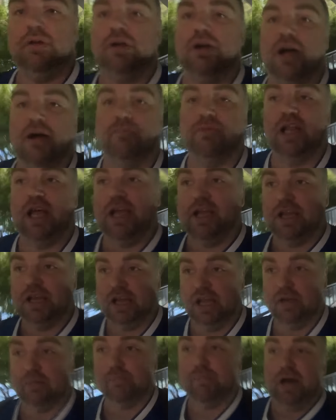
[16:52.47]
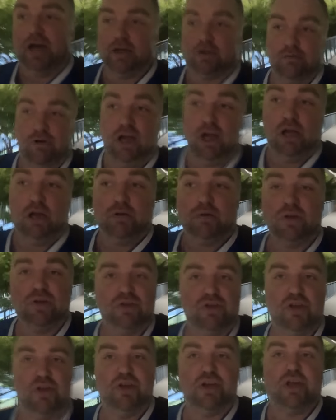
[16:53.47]
I'm legging it back
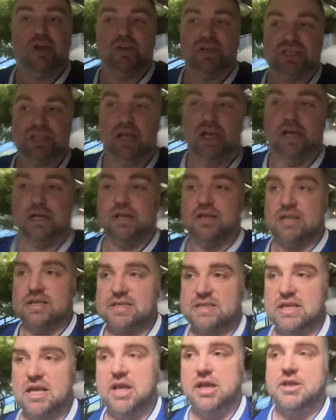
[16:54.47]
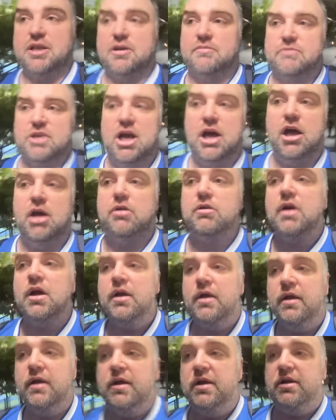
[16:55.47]
round to the other side of the stadium now.
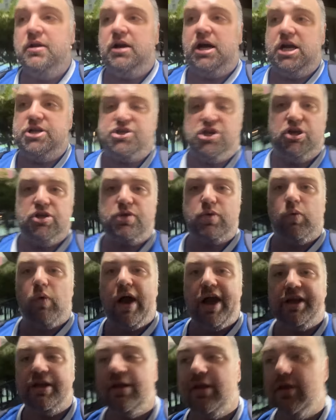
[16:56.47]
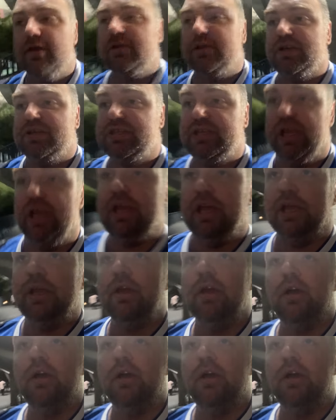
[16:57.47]
I just went to see